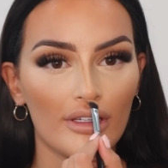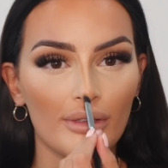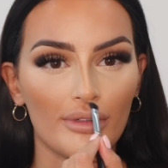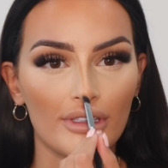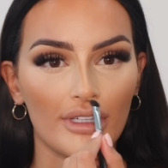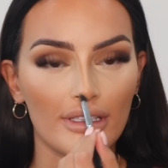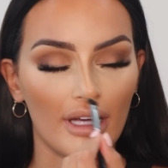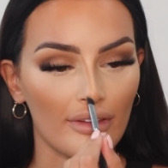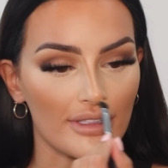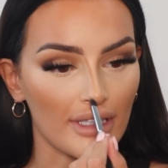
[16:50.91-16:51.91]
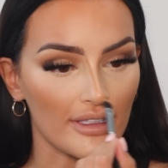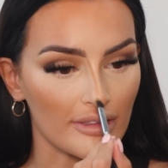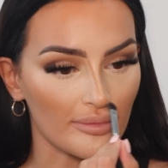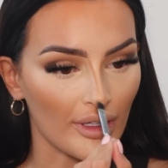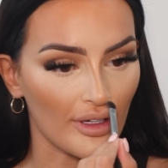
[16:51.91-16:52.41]
We'll just go down the sides
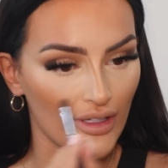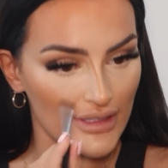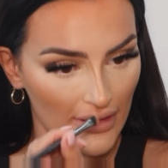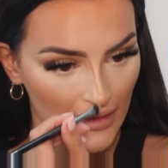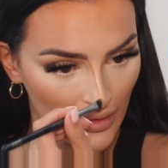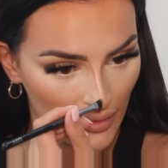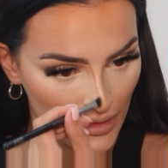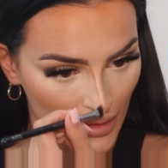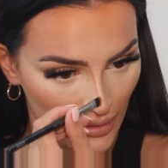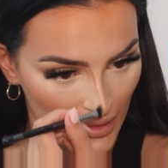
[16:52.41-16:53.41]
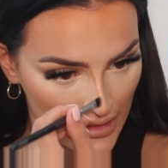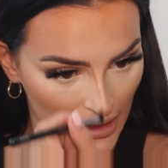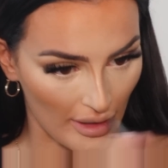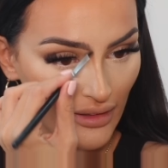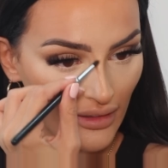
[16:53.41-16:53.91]
of my nose and then also on the
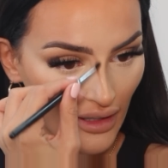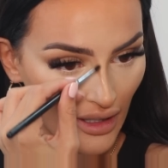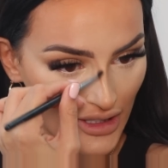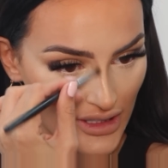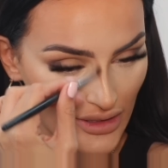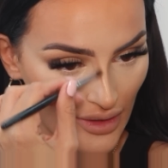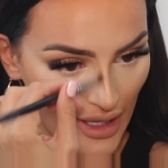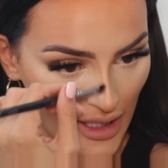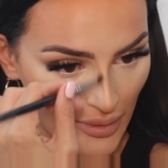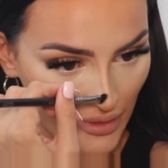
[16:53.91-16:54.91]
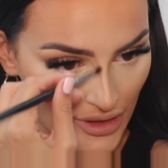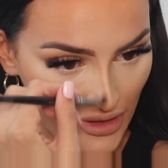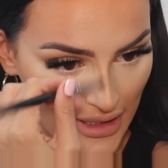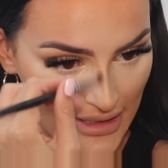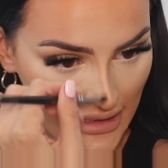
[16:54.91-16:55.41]
tip. I just know that anyone that
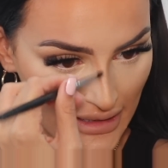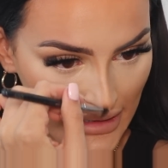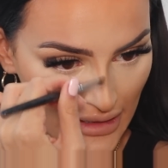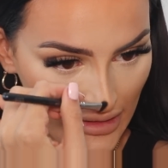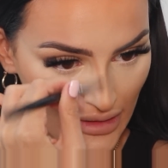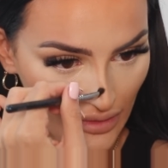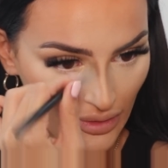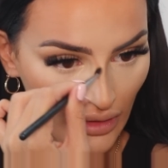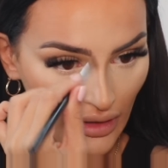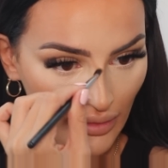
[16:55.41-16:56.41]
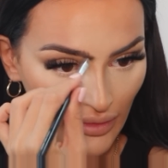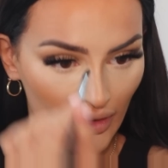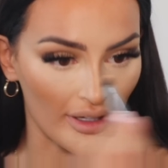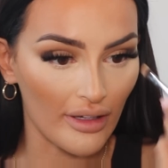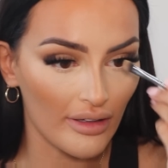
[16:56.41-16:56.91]
tries this concealer is going to fall in love with
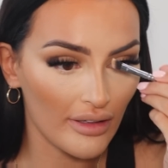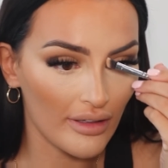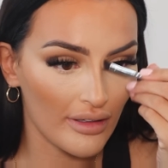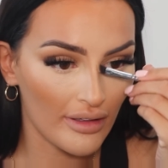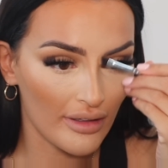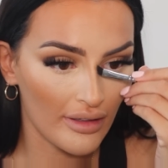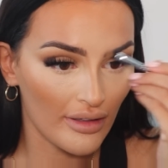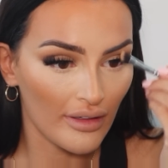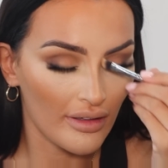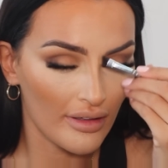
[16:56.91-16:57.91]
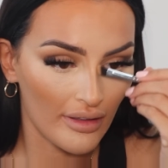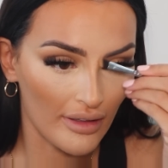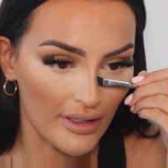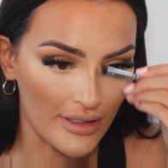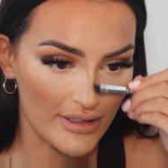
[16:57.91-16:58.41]
it.
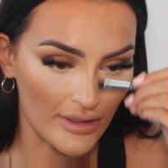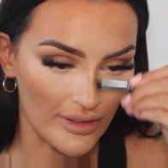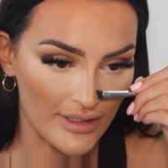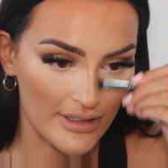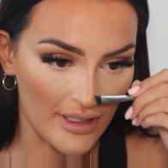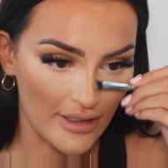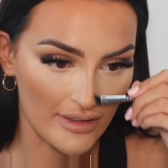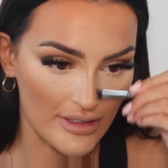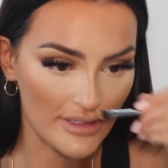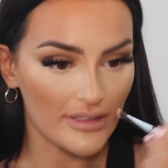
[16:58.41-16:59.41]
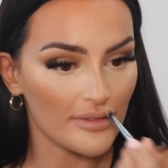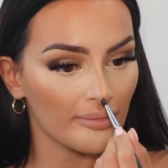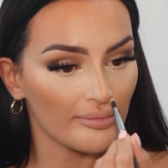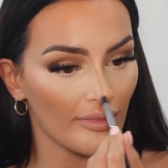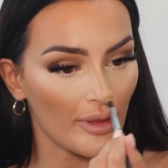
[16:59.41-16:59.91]
It's honestly just
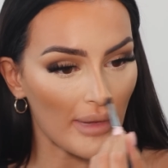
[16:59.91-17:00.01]
the